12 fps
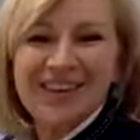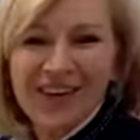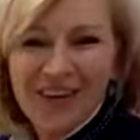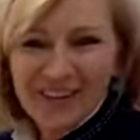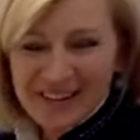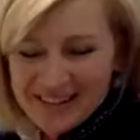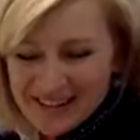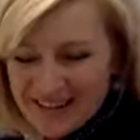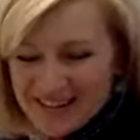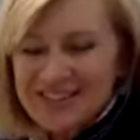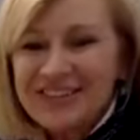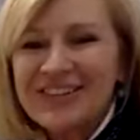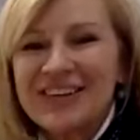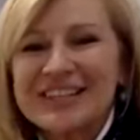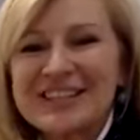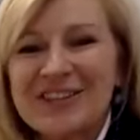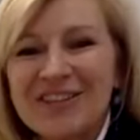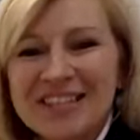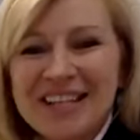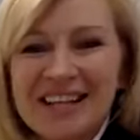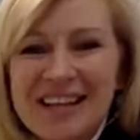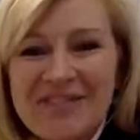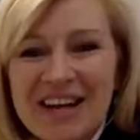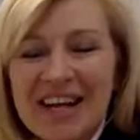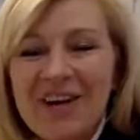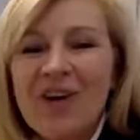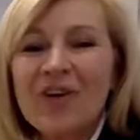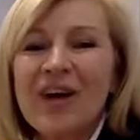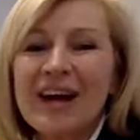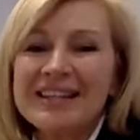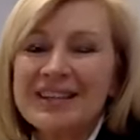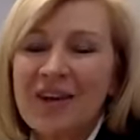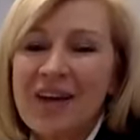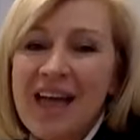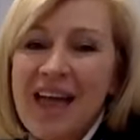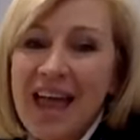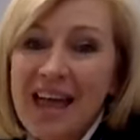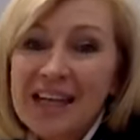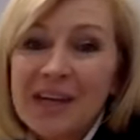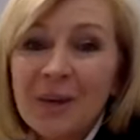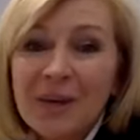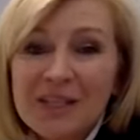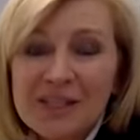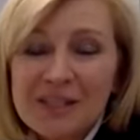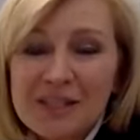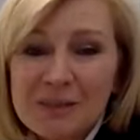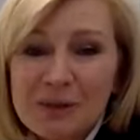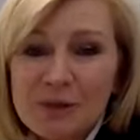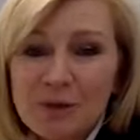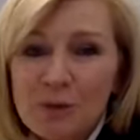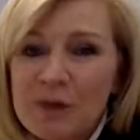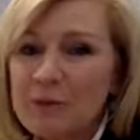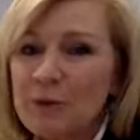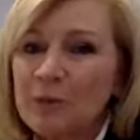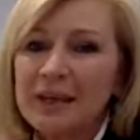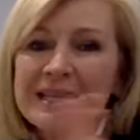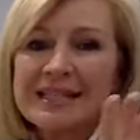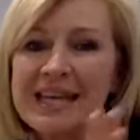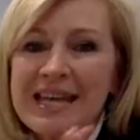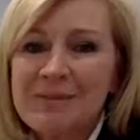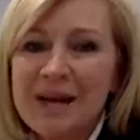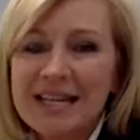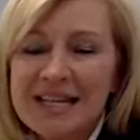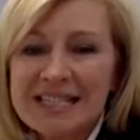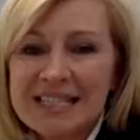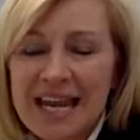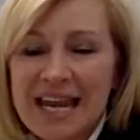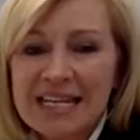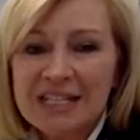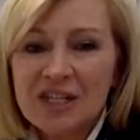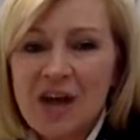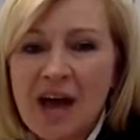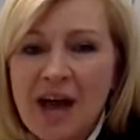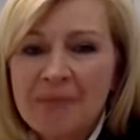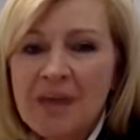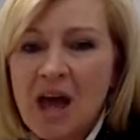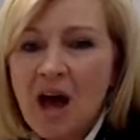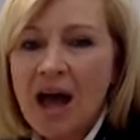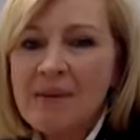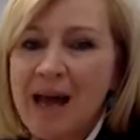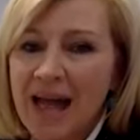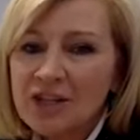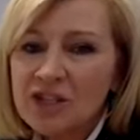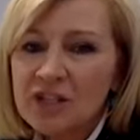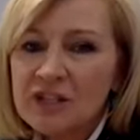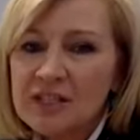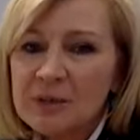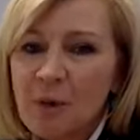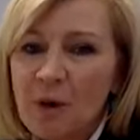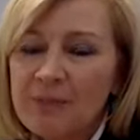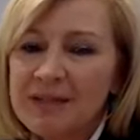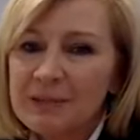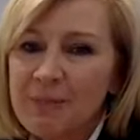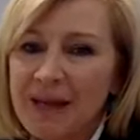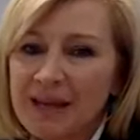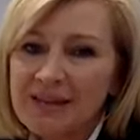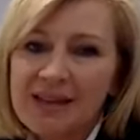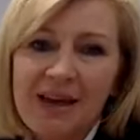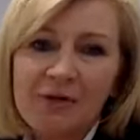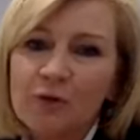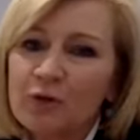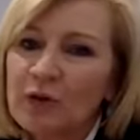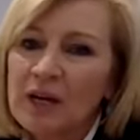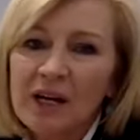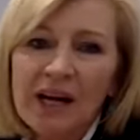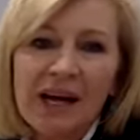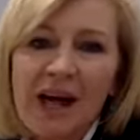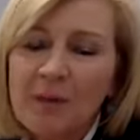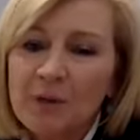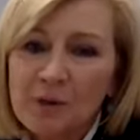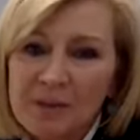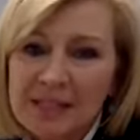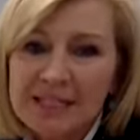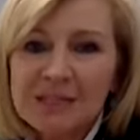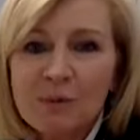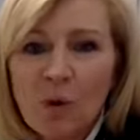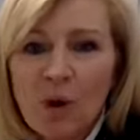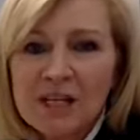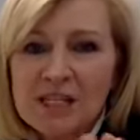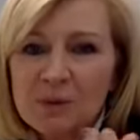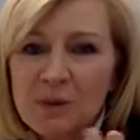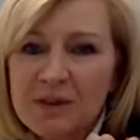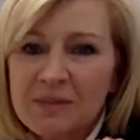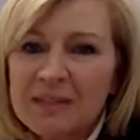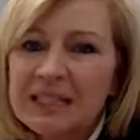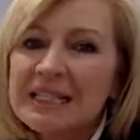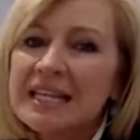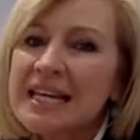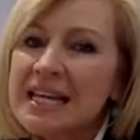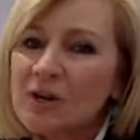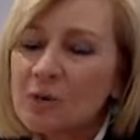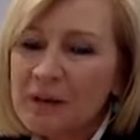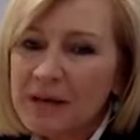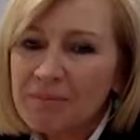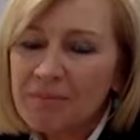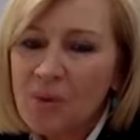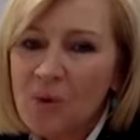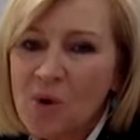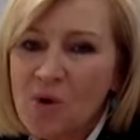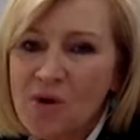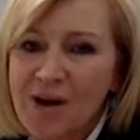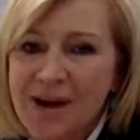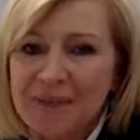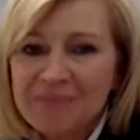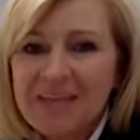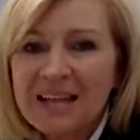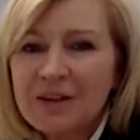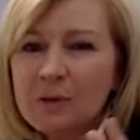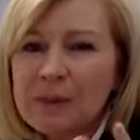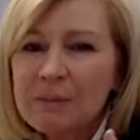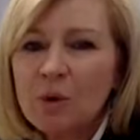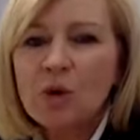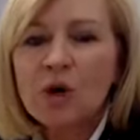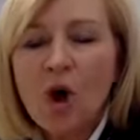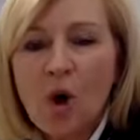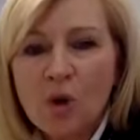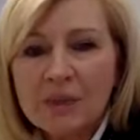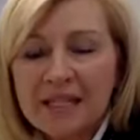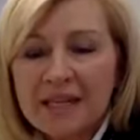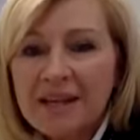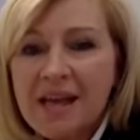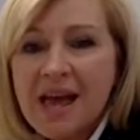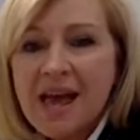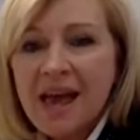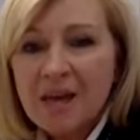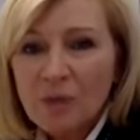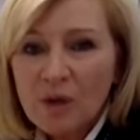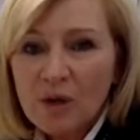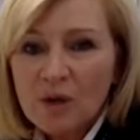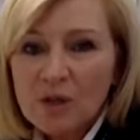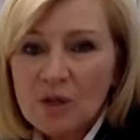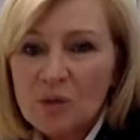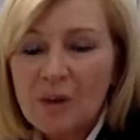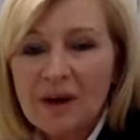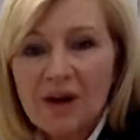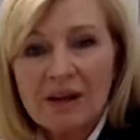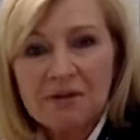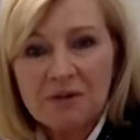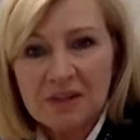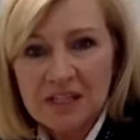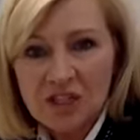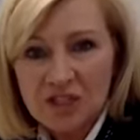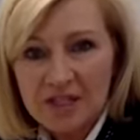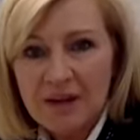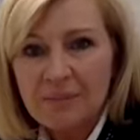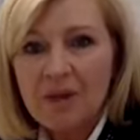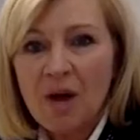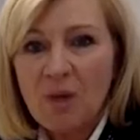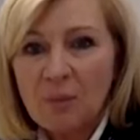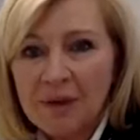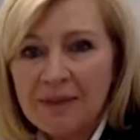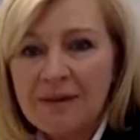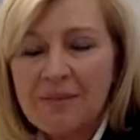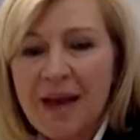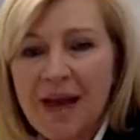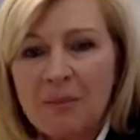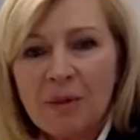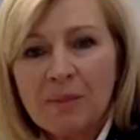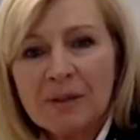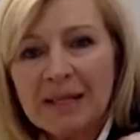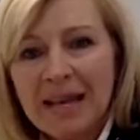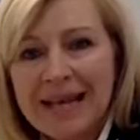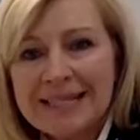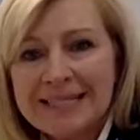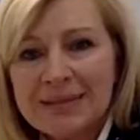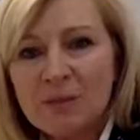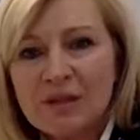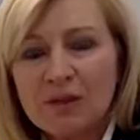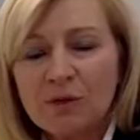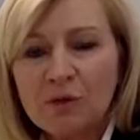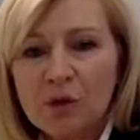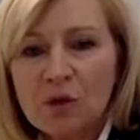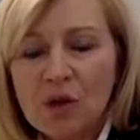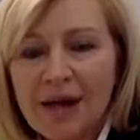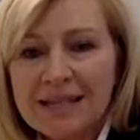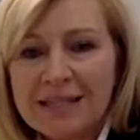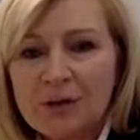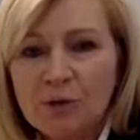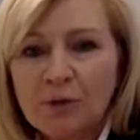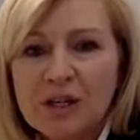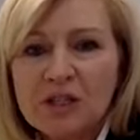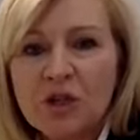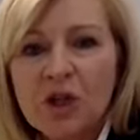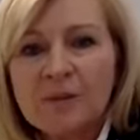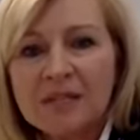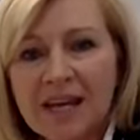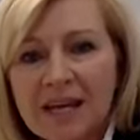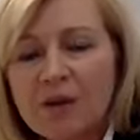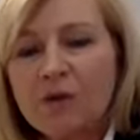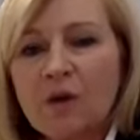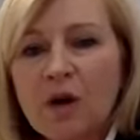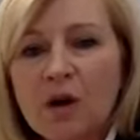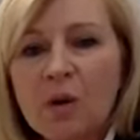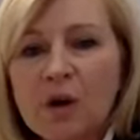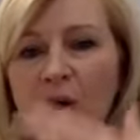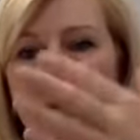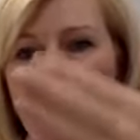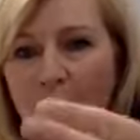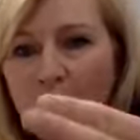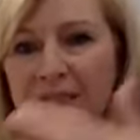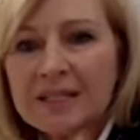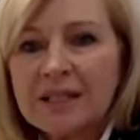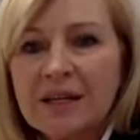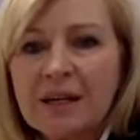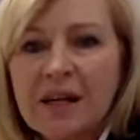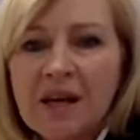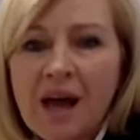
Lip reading: go. Do not stop to collect money. All right, so any questions, beautiful people, please email us at any time. I'm actually going to just pop these back in the oven for a couple of minutes more. I just want them a little bit more golden. And what I'll do when I finish them, I'll bring them out, probably lace them with a few nice little fresh herbs, take a photo, and I'll post it